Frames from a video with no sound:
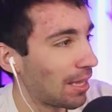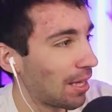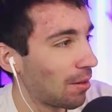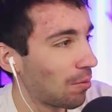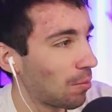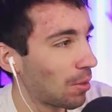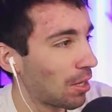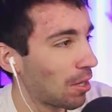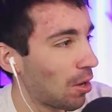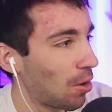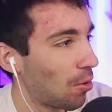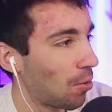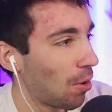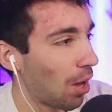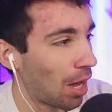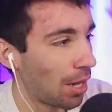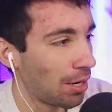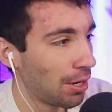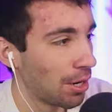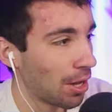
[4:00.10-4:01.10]
then we go
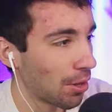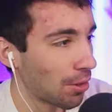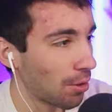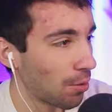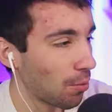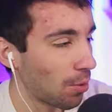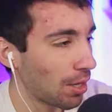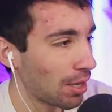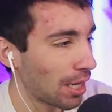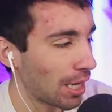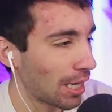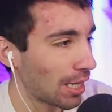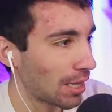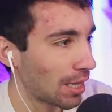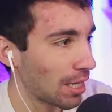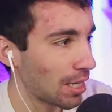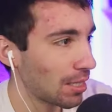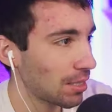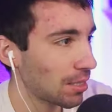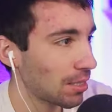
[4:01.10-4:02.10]
another one like
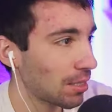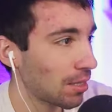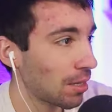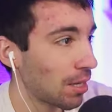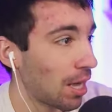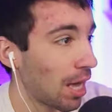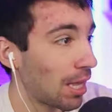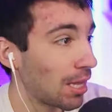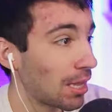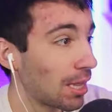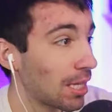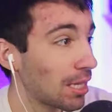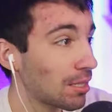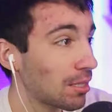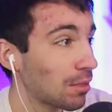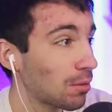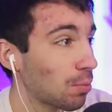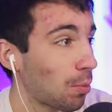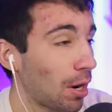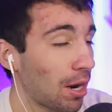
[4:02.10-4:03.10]
this.
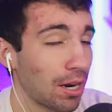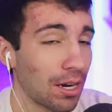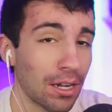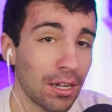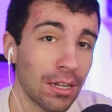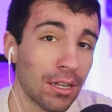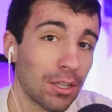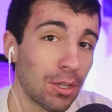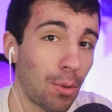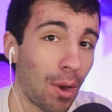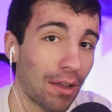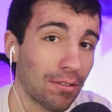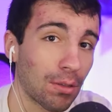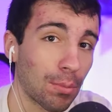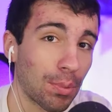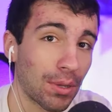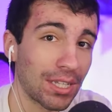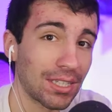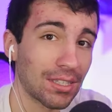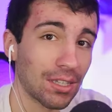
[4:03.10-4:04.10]
This is where you have to
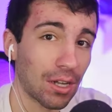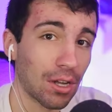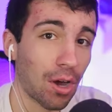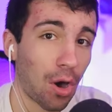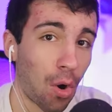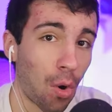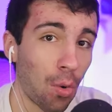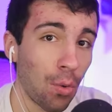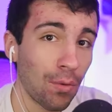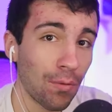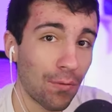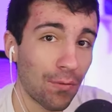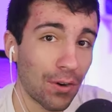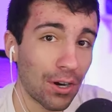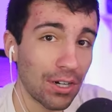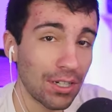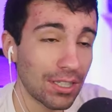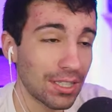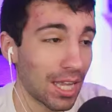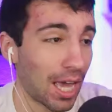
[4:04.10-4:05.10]
place the cone
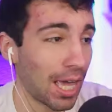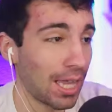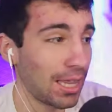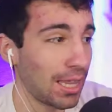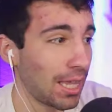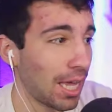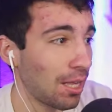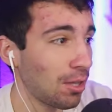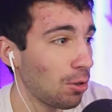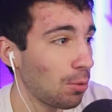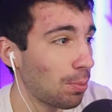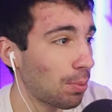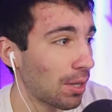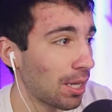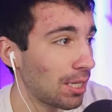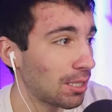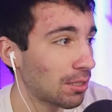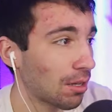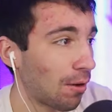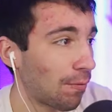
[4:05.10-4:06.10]
first, and then you
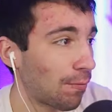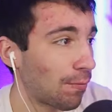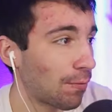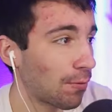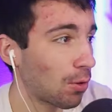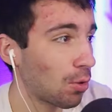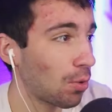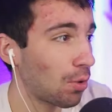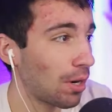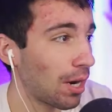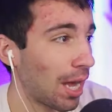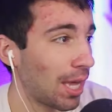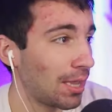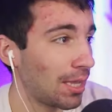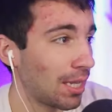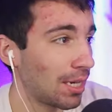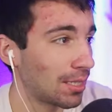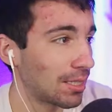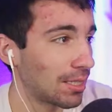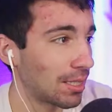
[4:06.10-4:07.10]
place a floor and
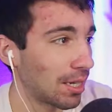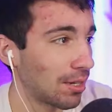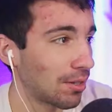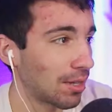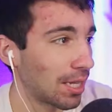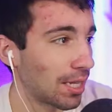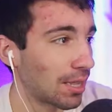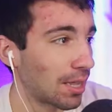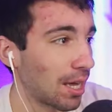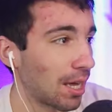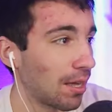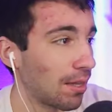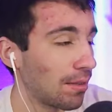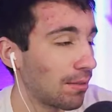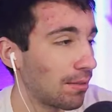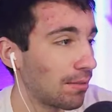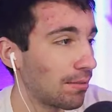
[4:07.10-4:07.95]
then a stair like that.